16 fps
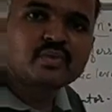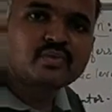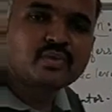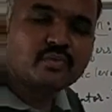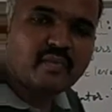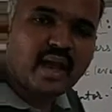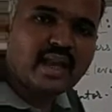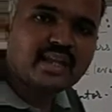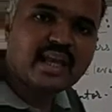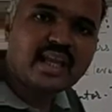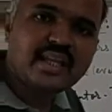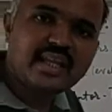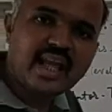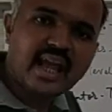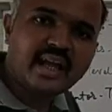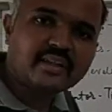so when
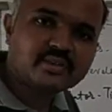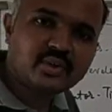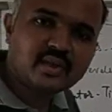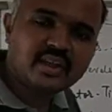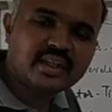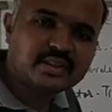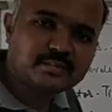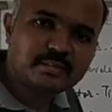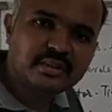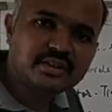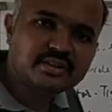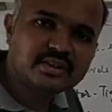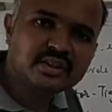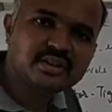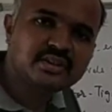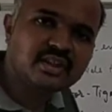any exotic
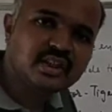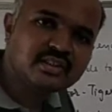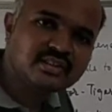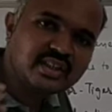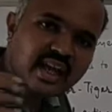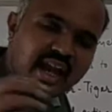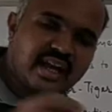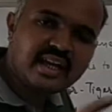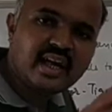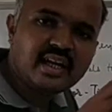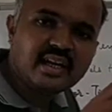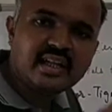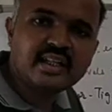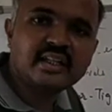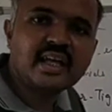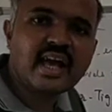species is
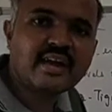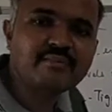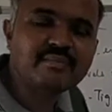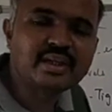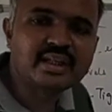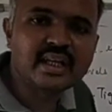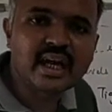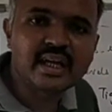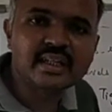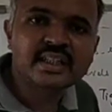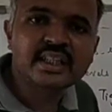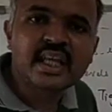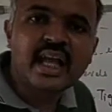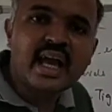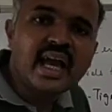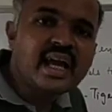added in the
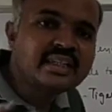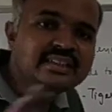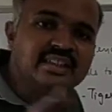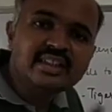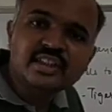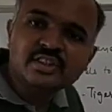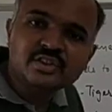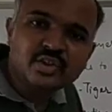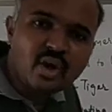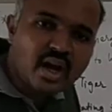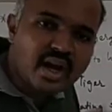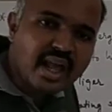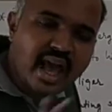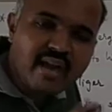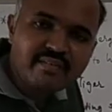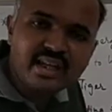habitat, as it is
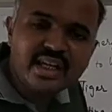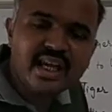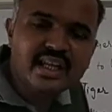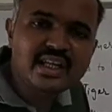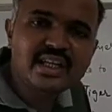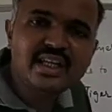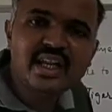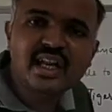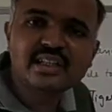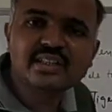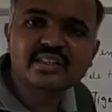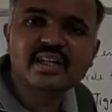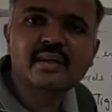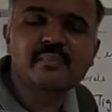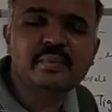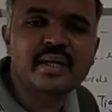not having any
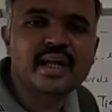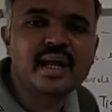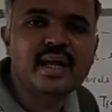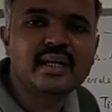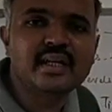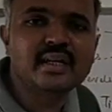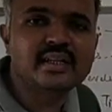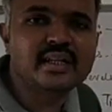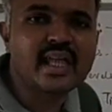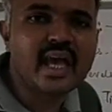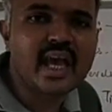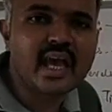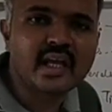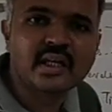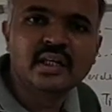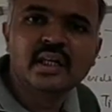natural predator
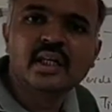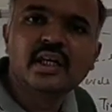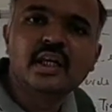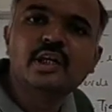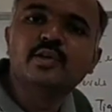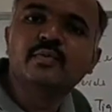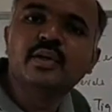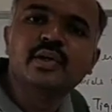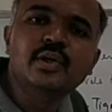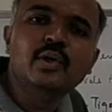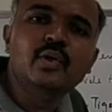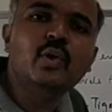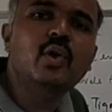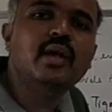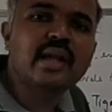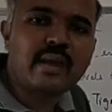there, it will
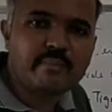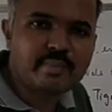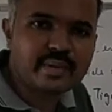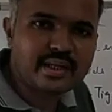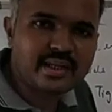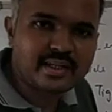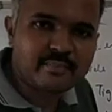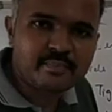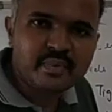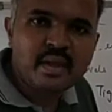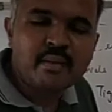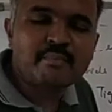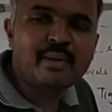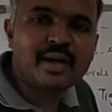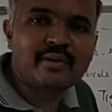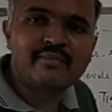grow rapidly.
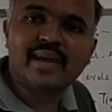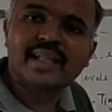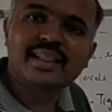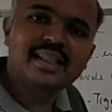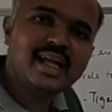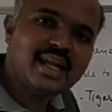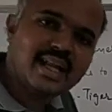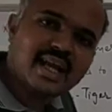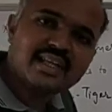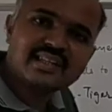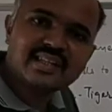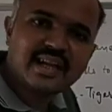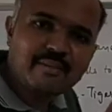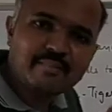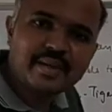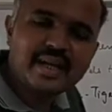But when the
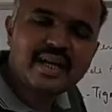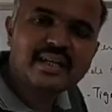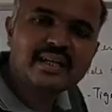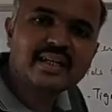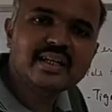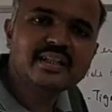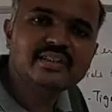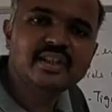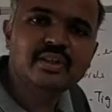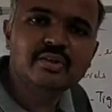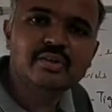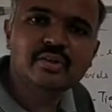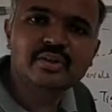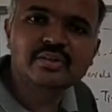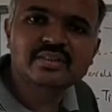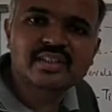natural predator is
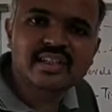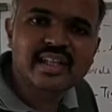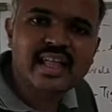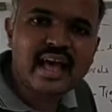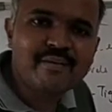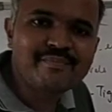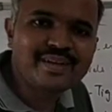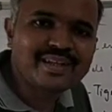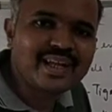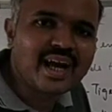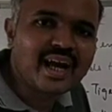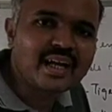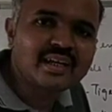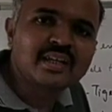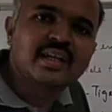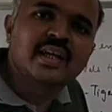introduced in the
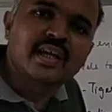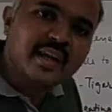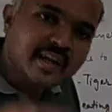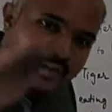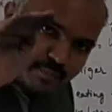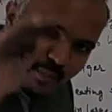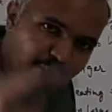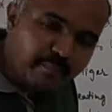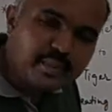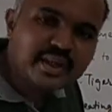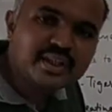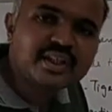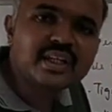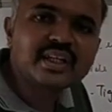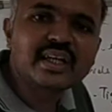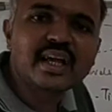habitat, its
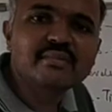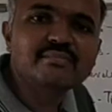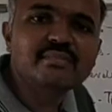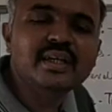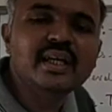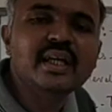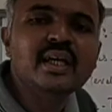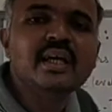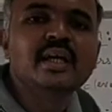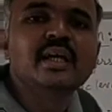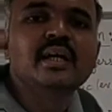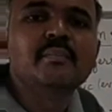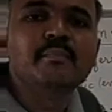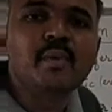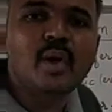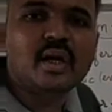population can be
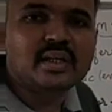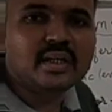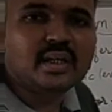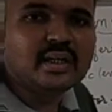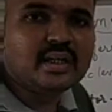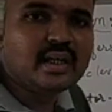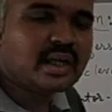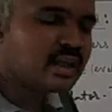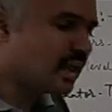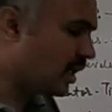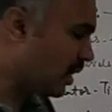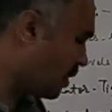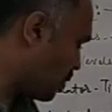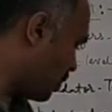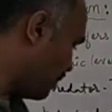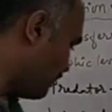brought under
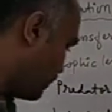control.